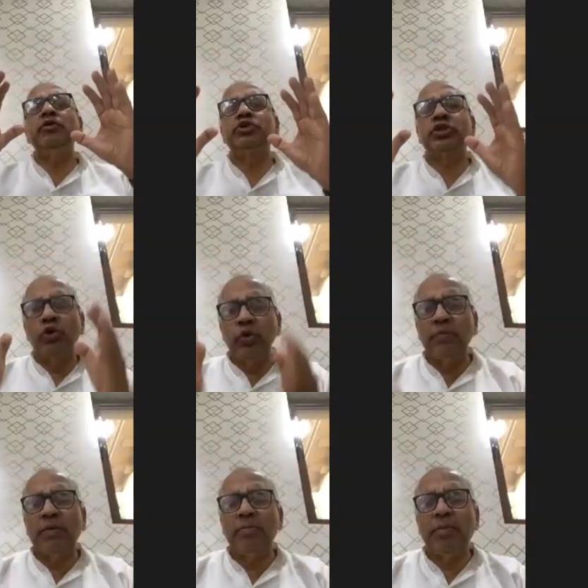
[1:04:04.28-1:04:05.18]
Saguna
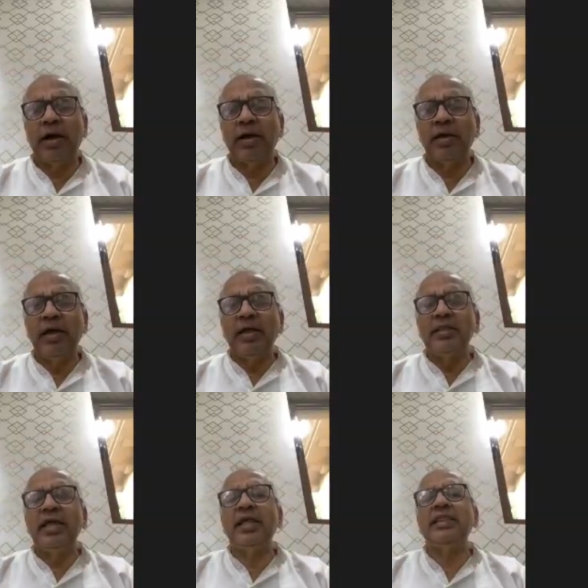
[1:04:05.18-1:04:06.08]
Brahma,
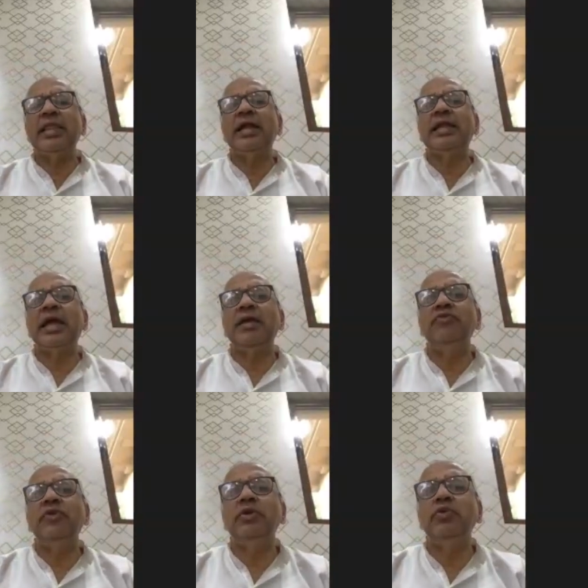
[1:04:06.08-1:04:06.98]
then in that time
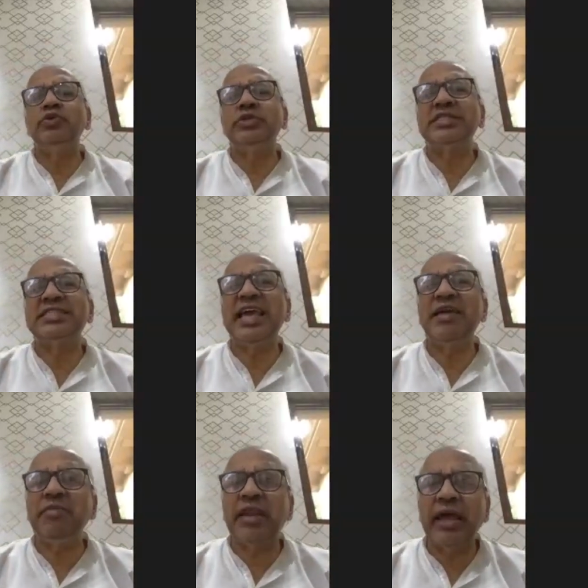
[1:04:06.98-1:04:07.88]
we use the
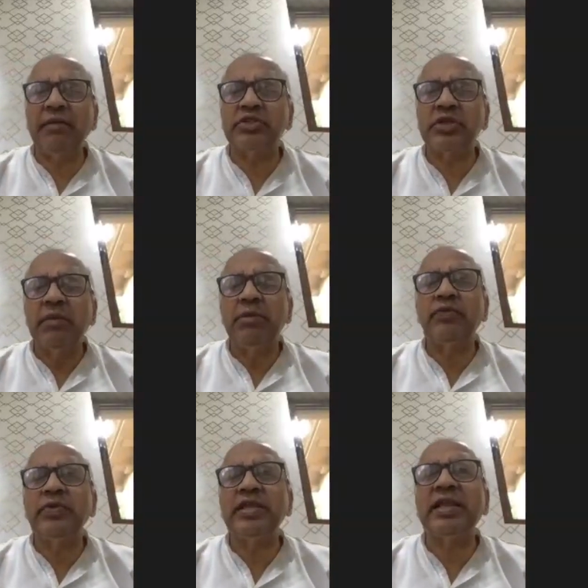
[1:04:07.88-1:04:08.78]
same names
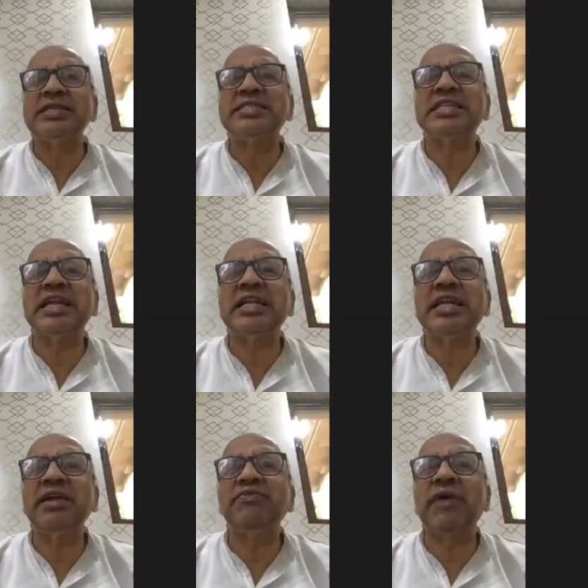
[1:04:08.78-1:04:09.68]
but with a
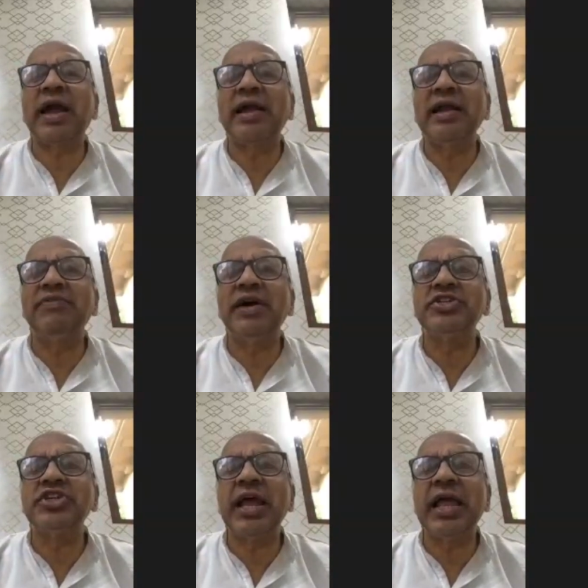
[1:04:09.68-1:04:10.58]
restricted factal
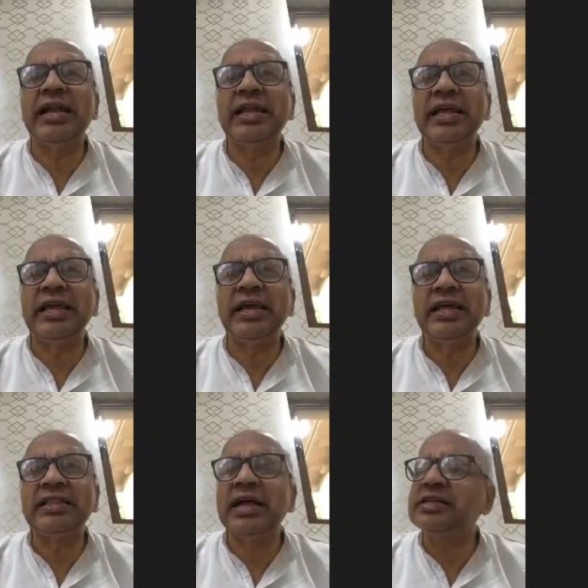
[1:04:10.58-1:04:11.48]
functionality.
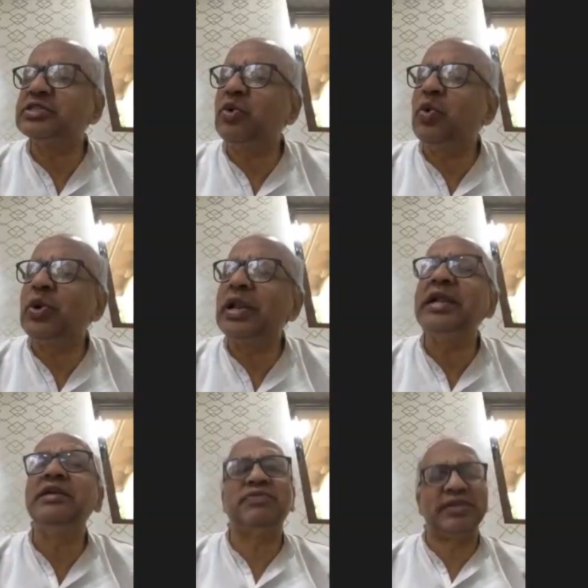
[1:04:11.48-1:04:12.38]
That is the only
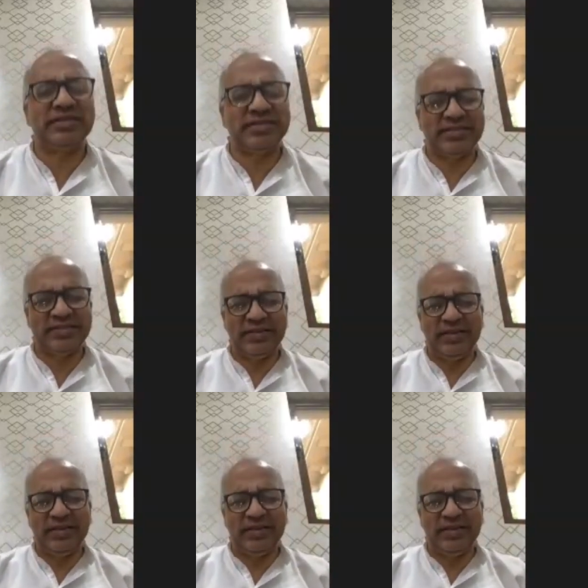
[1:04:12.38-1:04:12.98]
difference.